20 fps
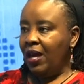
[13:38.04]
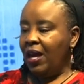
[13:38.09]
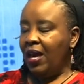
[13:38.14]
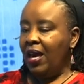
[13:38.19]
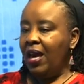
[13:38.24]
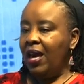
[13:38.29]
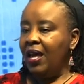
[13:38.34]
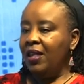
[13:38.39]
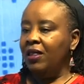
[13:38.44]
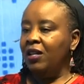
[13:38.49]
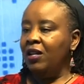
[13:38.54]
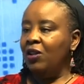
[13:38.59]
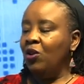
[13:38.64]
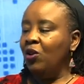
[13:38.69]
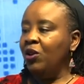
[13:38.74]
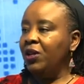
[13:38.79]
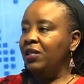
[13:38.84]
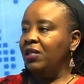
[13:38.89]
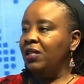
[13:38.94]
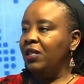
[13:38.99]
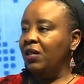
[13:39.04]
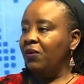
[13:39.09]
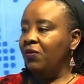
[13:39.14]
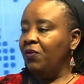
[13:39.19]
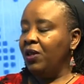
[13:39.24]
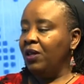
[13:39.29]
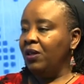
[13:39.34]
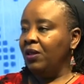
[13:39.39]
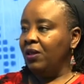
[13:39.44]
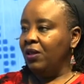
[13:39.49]
and the dog is
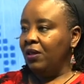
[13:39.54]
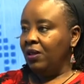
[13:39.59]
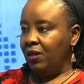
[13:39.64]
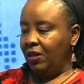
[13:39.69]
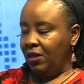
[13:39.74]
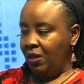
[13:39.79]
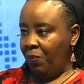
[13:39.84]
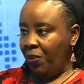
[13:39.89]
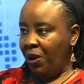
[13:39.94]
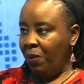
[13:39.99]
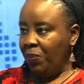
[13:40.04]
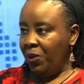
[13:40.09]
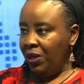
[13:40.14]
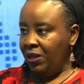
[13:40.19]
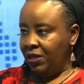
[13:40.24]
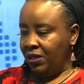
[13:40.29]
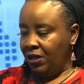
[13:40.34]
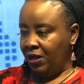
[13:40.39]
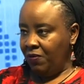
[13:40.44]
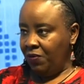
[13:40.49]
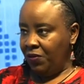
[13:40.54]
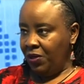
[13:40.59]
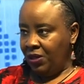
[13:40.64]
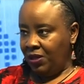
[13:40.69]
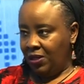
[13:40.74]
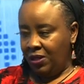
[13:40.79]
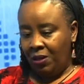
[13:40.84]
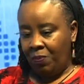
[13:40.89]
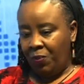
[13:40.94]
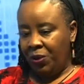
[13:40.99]
given, the puppy is given,
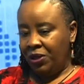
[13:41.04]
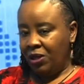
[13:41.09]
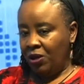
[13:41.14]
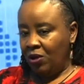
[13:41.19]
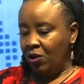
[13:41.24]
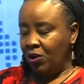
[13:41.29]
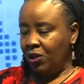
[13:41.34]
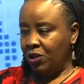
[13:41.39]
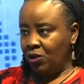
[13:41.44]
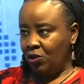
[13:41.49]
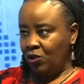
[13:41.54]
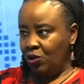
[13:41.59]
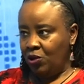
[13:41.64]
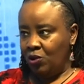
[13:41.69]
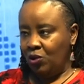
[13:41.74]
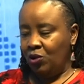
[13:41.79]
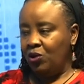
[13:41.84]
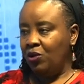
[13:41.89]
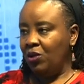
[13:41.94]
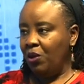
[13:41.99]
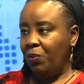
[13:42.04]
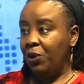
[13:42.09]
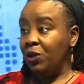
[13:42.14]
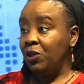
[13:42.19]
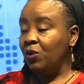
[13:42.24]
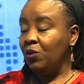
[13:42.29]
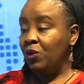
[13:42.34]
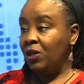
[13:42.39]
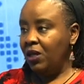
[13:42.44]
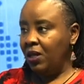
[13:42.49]
the, the dog is introduced to the
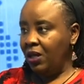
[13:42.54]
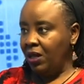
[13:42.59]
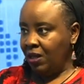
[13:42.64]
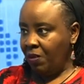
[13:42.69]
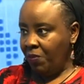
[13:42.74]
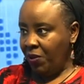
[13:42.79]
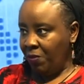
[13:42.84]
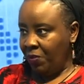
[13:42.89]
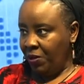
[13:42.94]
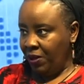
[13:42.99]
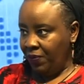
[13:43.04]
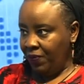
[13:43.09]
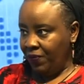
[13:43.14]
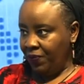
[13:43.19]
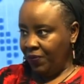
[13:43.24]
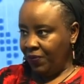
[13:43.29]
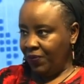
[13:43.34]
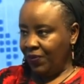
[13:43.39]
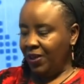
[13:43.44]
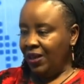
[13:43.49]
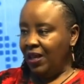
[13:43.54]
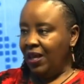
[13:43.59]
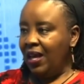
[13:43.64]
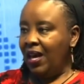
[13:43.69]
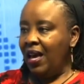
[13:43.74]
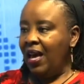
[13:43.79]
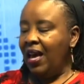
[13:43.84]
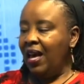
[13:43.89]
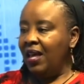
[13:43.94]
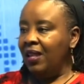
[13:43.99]
person who's taking the puppy.
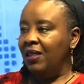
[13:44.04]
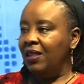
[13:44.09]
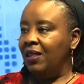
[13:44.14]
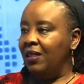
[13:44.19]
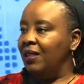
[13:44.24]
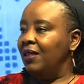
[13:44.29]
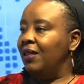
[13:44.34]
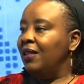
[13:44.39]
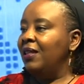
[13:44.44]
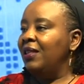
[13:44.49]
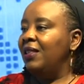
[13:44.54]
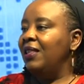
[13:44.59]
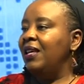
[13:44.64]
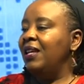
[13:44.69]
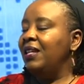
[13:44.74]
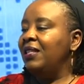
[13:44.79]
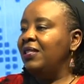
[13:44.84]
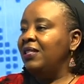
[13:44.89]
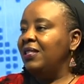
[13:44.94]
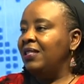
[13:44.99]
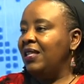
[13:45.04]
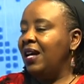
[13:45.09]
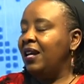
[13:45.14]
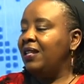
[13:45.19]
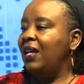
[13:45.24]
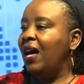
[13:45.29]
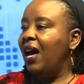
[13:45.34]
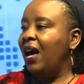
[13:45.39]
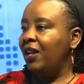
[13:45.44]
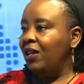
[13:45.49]
And there's that
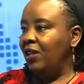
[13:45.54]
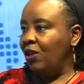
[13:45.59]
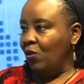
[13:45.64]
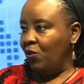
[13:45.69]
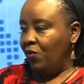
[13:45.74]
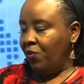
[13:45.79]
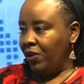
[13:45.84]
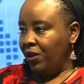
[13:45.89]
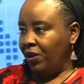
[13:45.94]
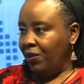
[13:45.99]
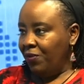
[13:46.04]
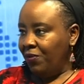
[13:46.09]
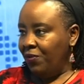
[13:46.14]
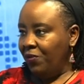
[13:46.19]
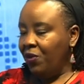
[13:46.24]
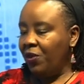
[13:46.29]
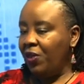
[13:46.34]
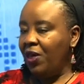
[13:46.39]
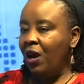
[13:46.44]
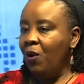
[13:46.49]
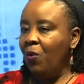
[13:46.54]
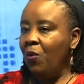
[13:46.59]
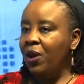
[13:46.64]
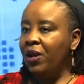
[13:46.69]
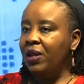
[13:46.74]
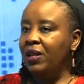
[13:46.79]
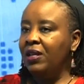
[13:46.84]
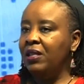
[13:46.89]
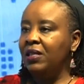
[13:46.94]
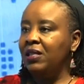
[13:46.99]
handing over. For that
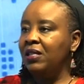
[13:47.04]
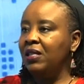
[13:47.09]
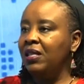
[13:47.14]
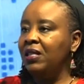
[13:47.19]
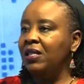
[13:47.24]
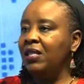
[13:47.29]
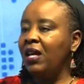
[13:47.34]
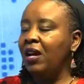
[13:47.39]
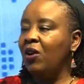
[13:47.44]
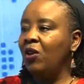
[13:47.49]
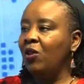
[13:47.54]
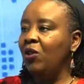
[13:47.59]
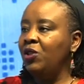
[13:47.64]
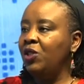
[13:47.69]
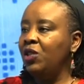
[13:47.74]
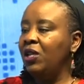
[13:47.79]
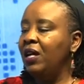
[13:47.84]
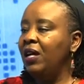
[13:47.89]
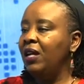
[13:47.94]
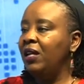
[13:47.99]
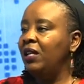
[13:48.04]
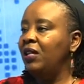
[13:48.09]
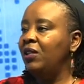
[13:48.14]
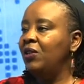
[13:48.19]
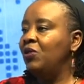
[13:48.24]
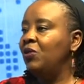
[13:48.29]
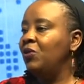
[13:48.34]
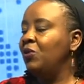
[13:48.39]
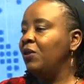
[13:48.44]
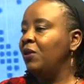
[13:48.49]
one, is it's psychologically
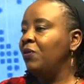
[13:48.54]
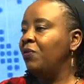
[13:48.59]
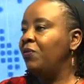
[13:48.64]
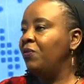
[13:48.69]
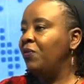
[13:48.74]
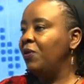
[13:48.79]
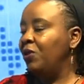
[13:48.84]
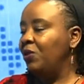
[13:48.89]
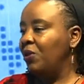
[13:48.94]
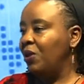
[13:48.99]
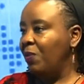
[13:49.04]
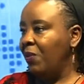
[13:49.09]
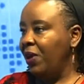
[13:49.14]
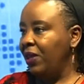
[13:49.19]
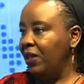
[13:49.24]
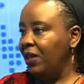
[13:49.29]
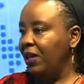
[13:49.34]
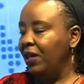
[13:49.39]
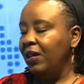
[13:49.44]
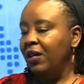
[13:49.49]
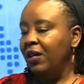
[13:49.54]
to the, to the mother,